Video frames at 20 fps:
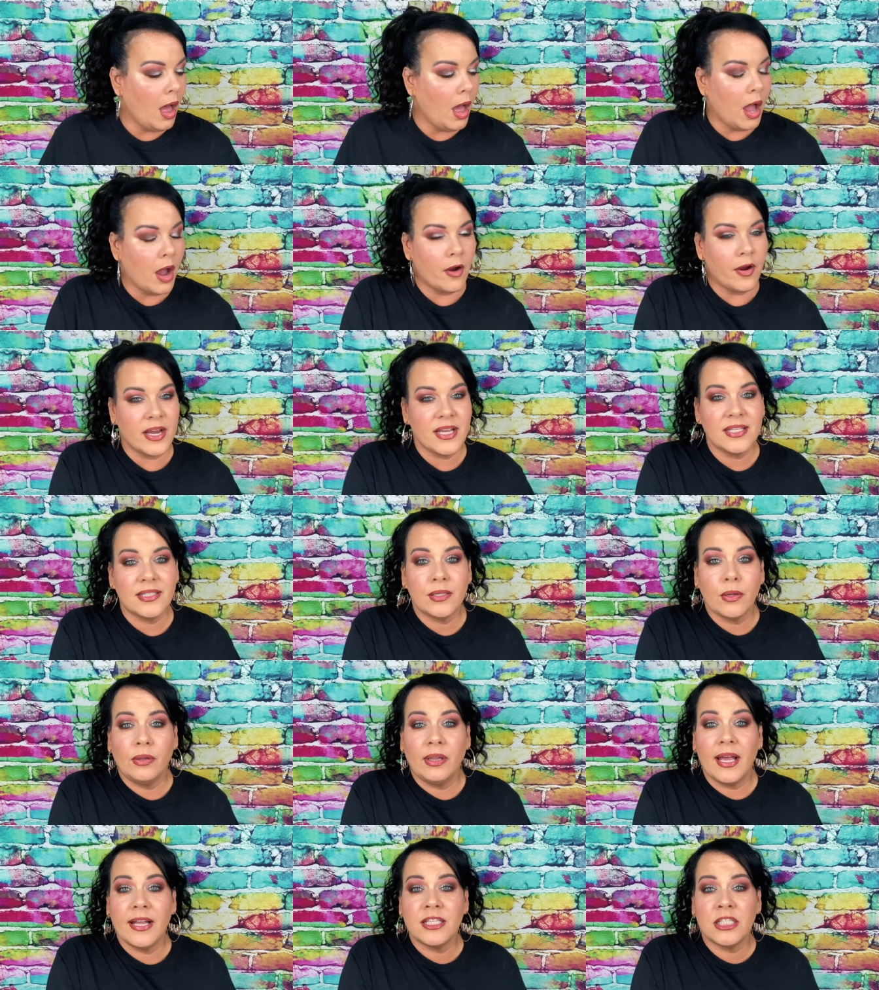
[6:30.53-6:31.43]
All right,
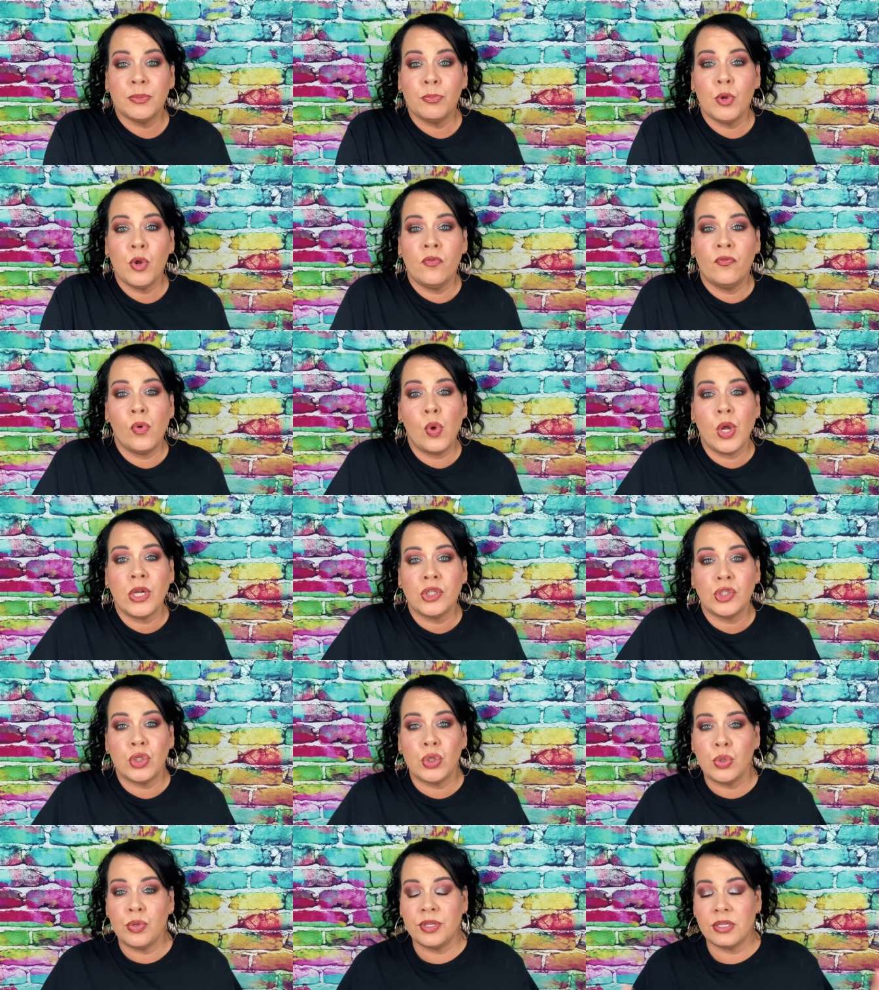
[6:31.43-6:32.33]
so let's move
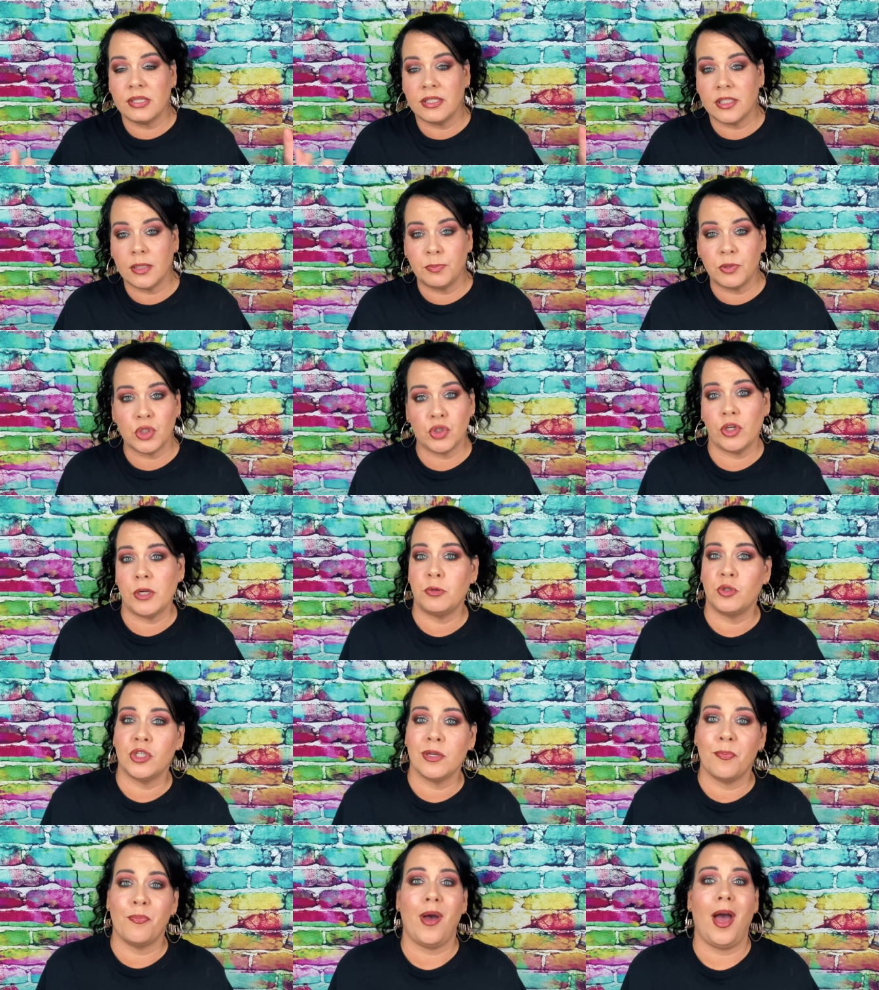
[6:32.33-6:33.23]
on to the
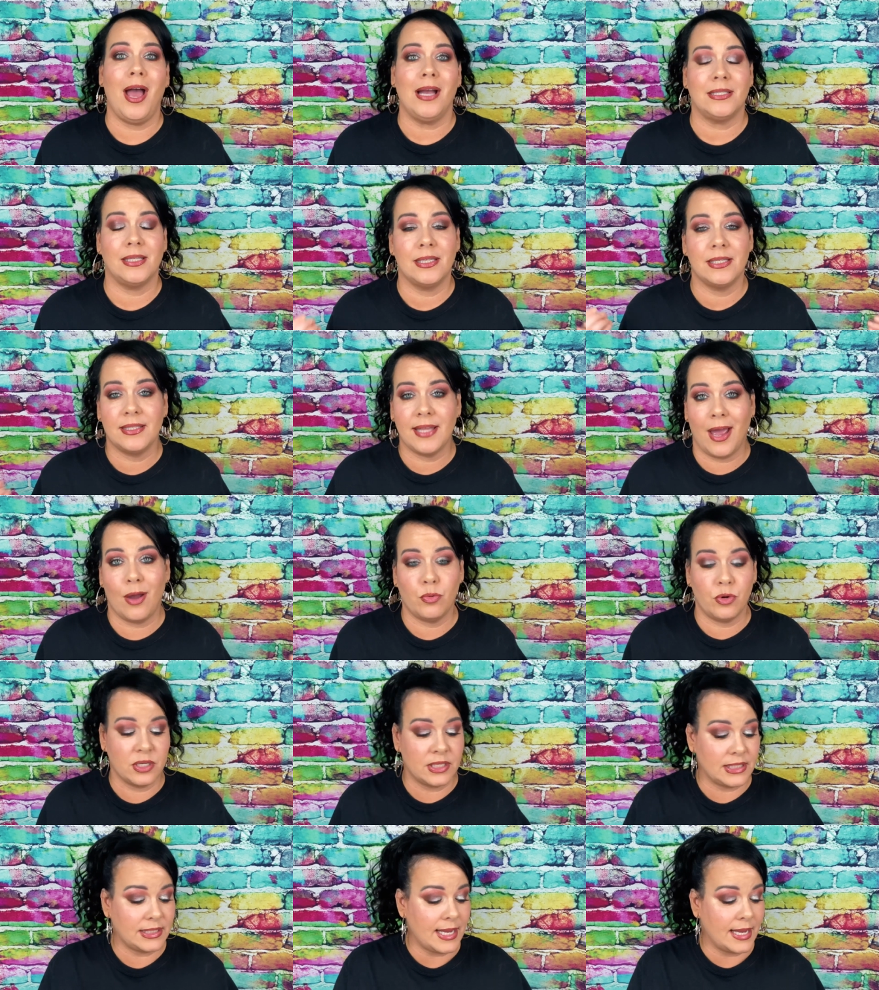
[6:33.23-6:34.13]
subscription boxes that
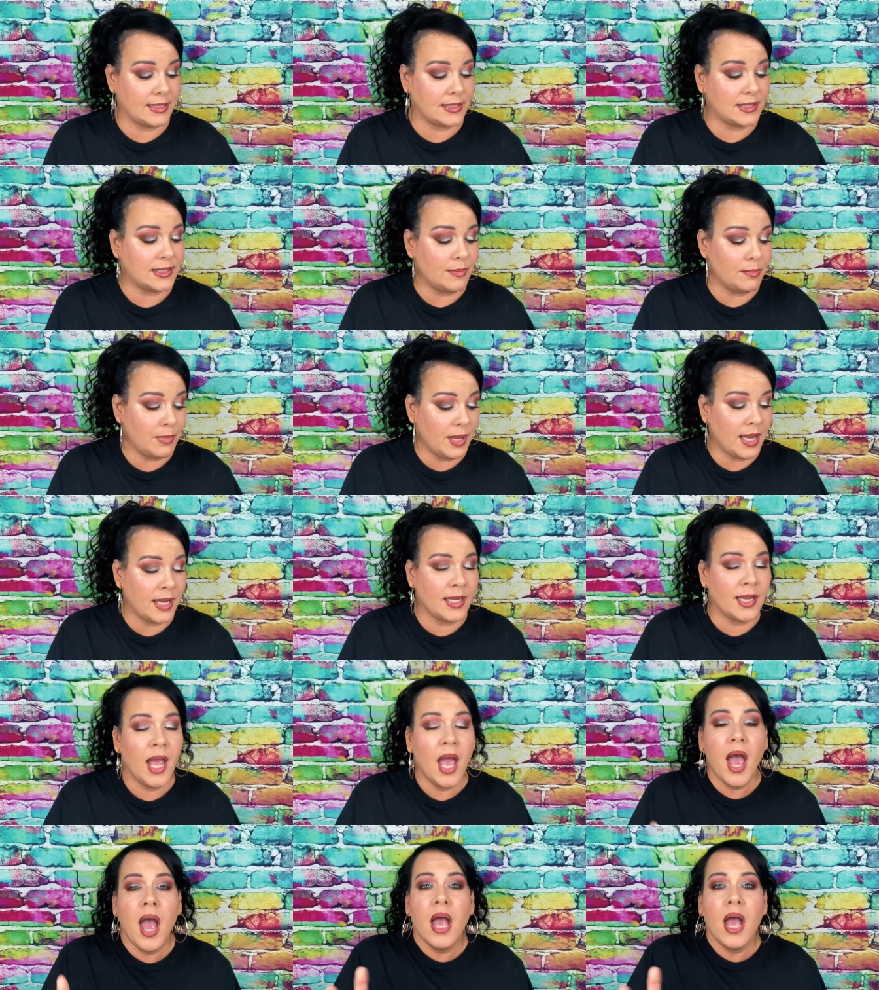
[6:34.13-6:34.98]
were sent to me.